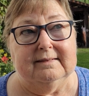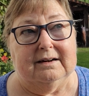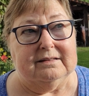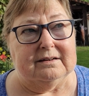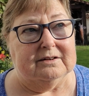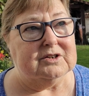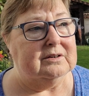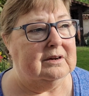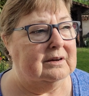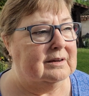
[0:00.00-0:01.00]
I think I
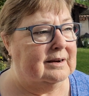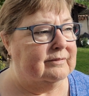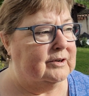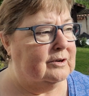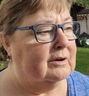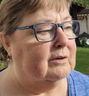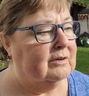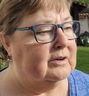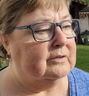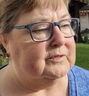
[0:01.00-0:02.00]
took it at 11 o'clock,
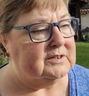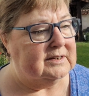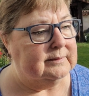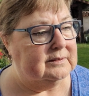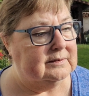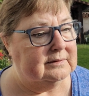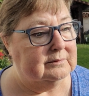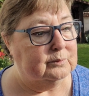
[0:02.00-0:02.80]
and obviously it